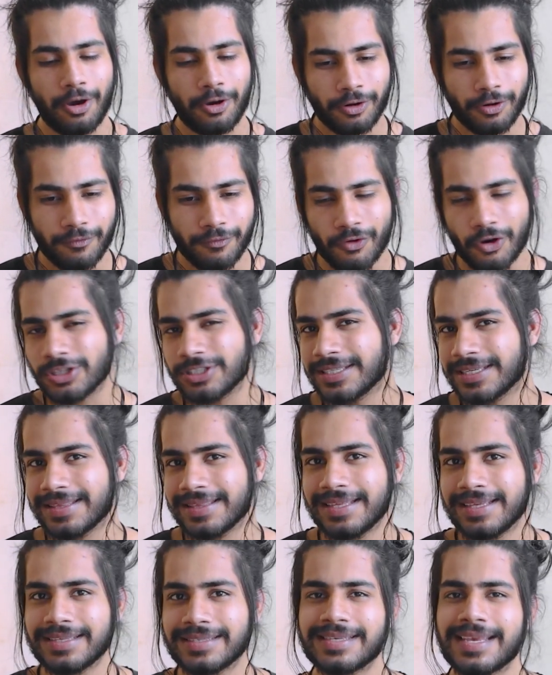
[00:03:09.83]
out of
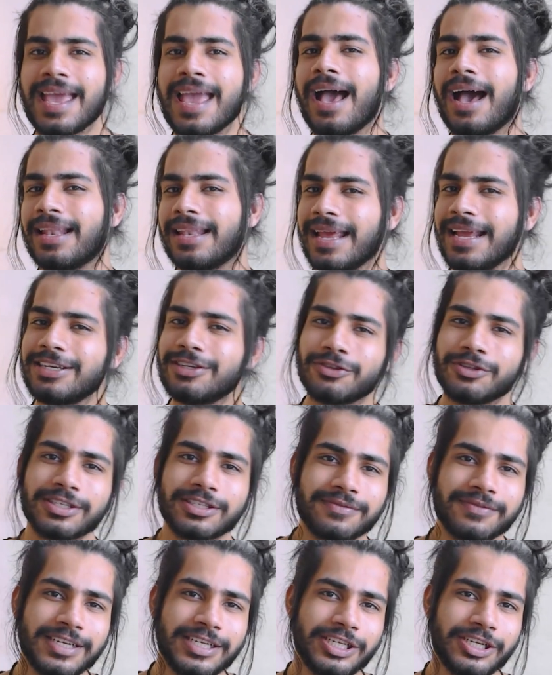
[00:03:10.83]
watching this, a like to
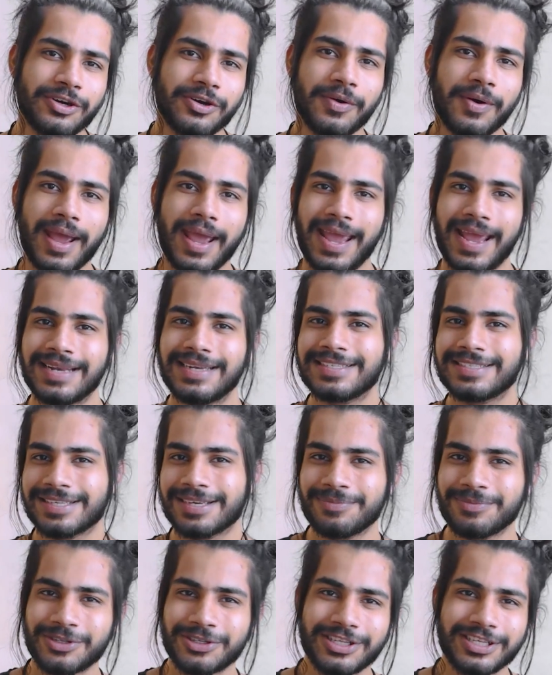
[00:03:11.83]
this video and a
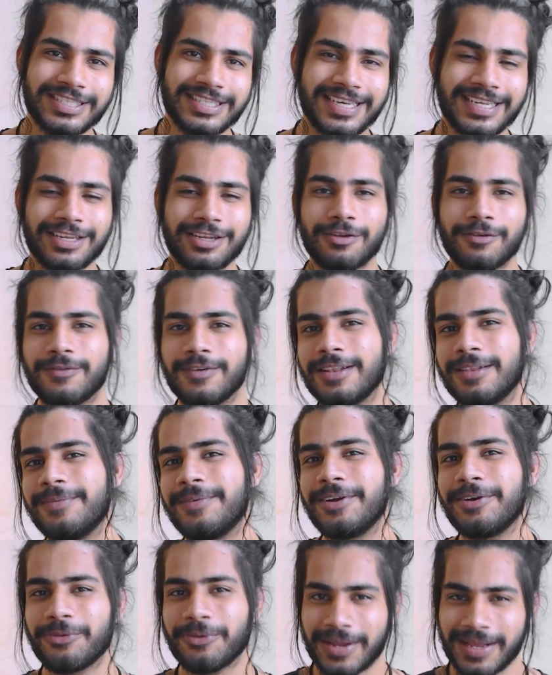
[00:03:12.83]
sub to the channel will
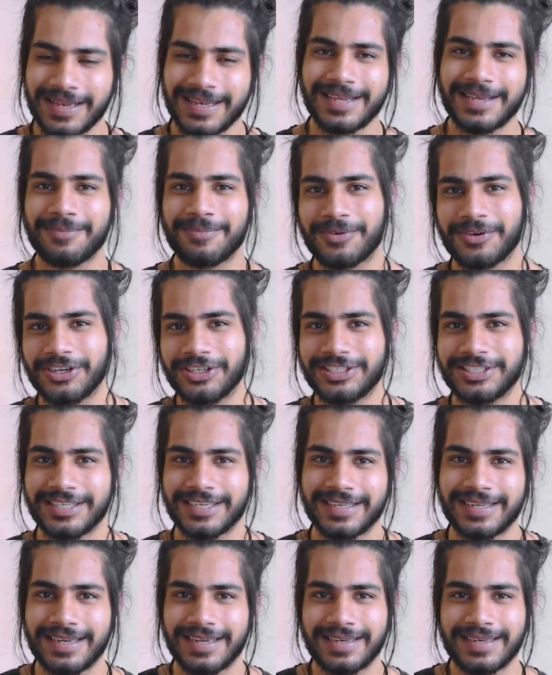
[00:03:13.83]
be really
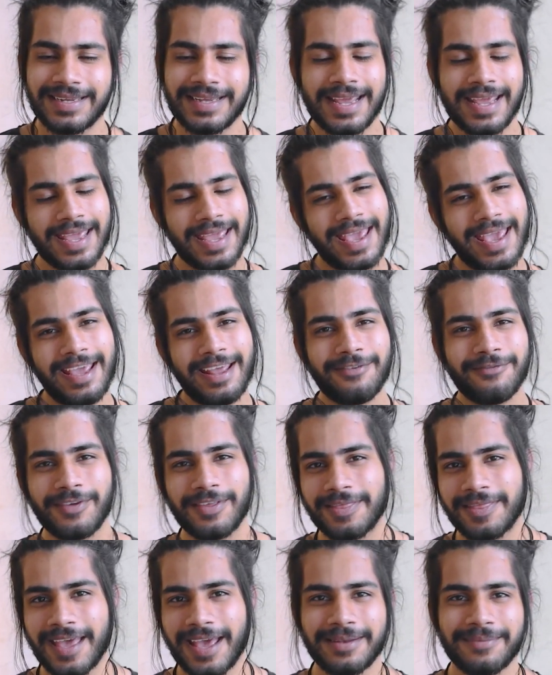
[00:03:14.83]
appreciated. And
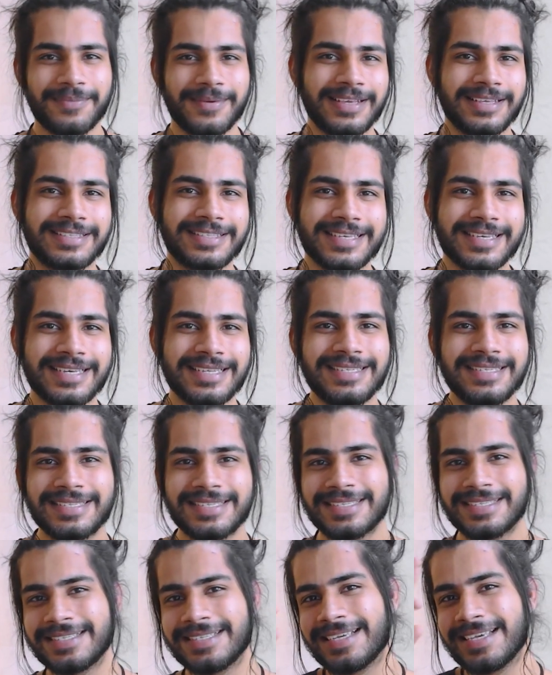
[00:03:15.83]
with that being
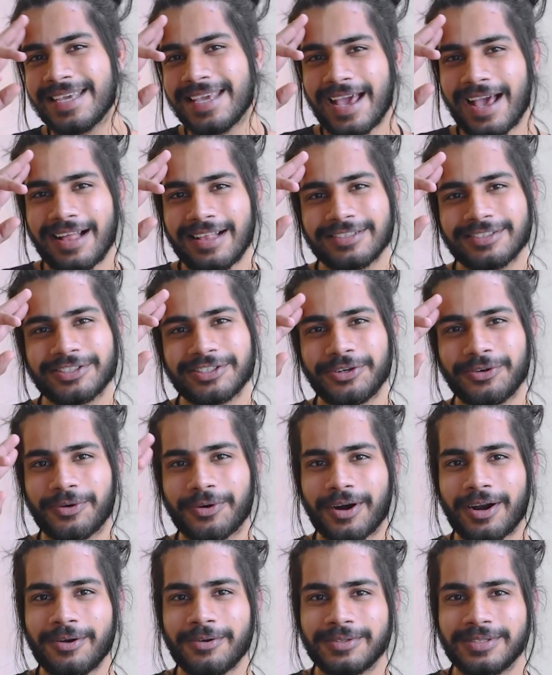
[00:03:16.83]
said, I'll see you
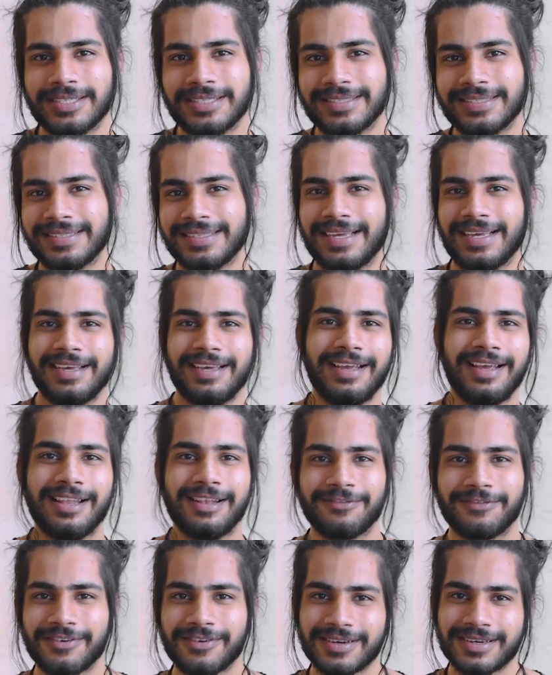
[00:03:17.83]
around.
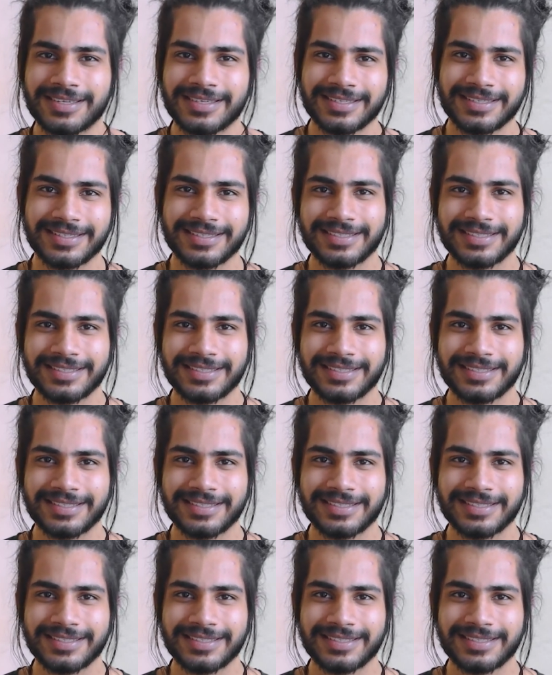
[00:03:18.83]
Alpha.